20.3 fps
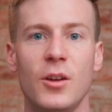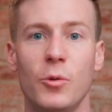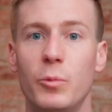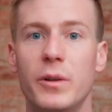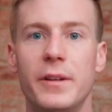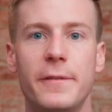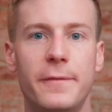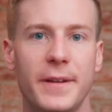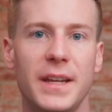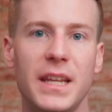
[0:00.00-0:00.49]

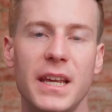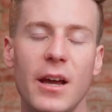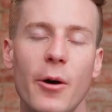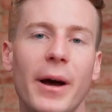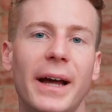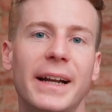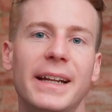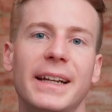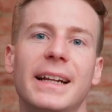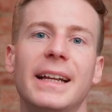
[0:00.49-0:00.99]
When video
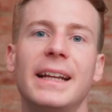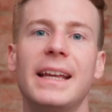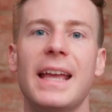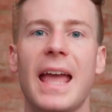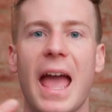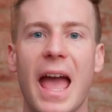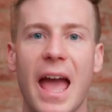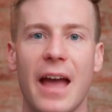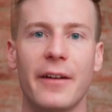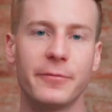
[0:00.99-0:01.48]

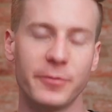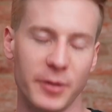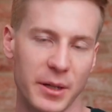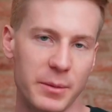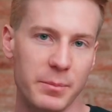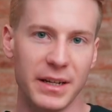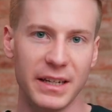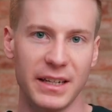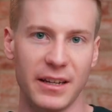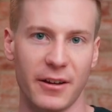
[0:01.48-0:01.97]
editing,
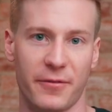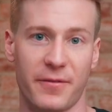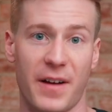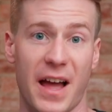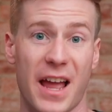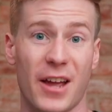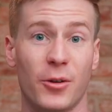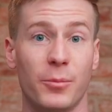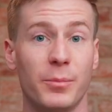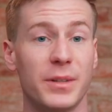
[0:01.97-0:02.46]
every media
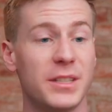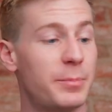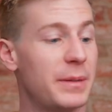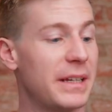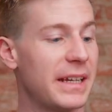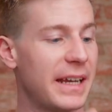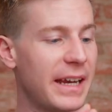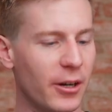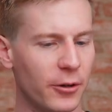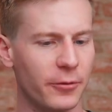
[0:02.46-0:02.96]
file must
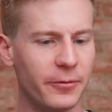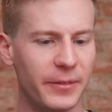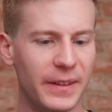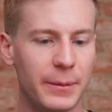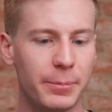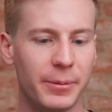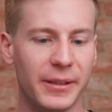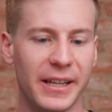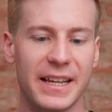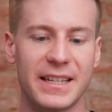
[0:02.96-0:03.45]
be
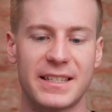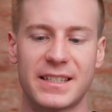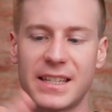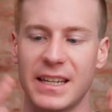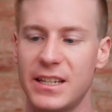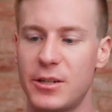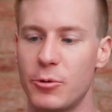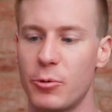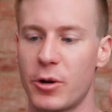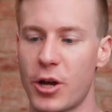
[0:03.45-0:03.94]
carefully placed
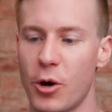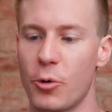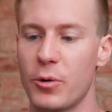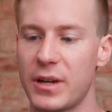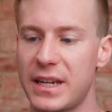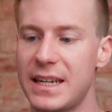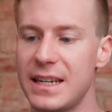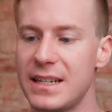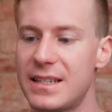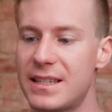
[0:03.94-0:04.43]
into a
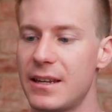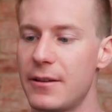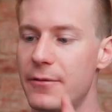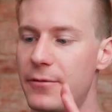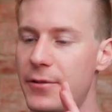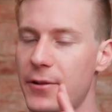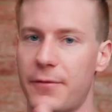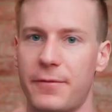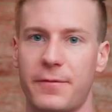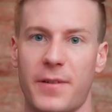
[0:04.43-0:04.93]

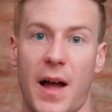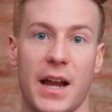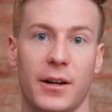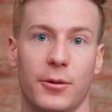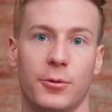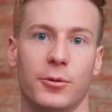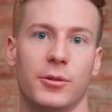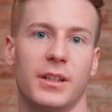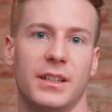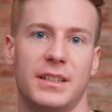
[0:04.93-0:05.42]
cohesive
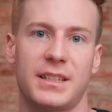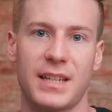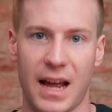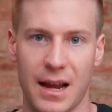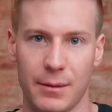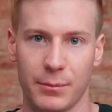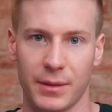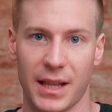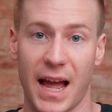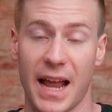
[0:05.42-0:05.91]
final
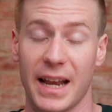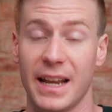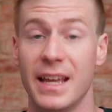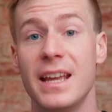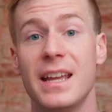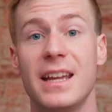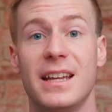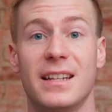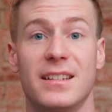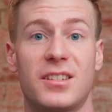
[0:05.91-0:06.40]
timeline.
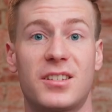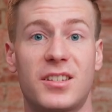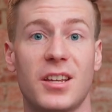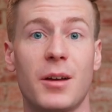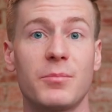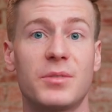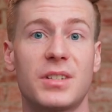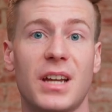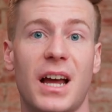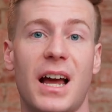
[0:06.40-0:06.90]
And
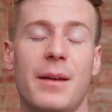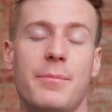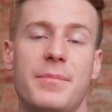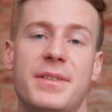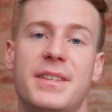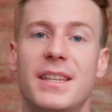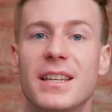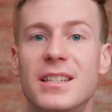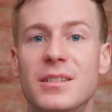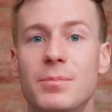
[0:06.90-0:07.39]

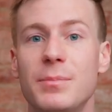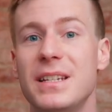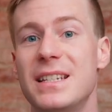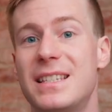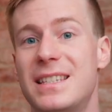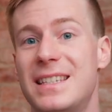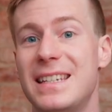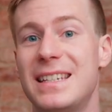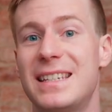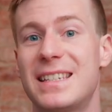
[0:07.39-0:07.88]
sometimes this
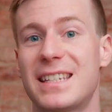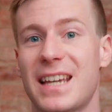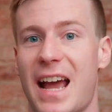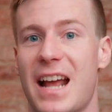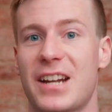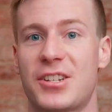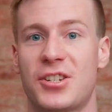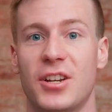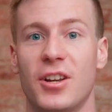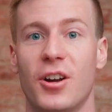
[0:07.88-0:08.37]
means
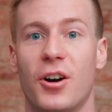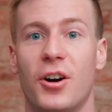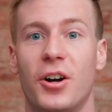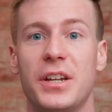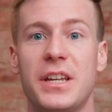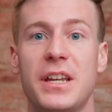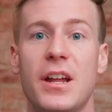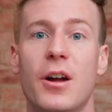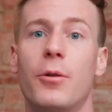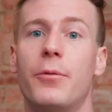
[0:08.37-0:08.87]
detaching
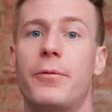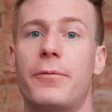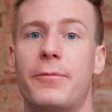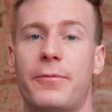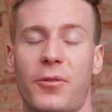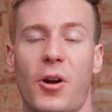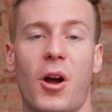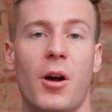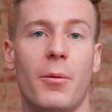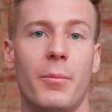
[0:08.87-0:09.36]
audio
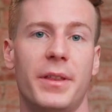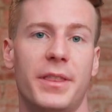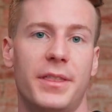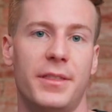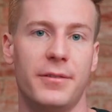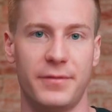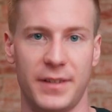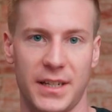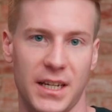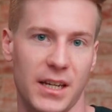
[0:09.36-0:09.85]
from
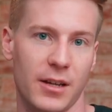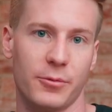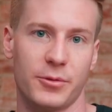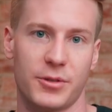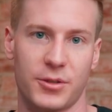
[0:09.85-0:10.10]
the video